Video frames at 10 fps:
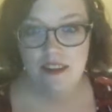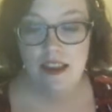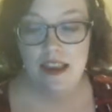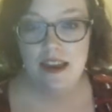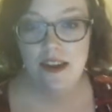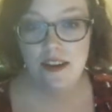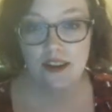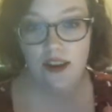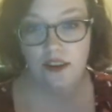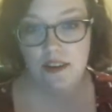"Here,
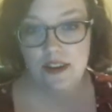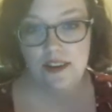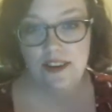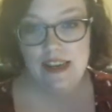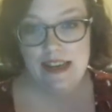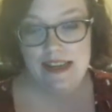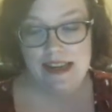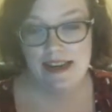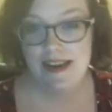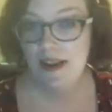Coffee Girl
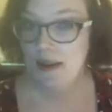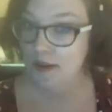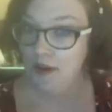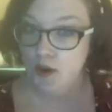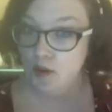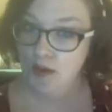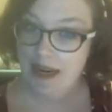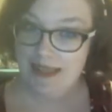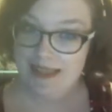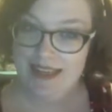18, go
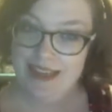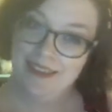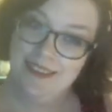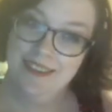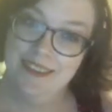crazy."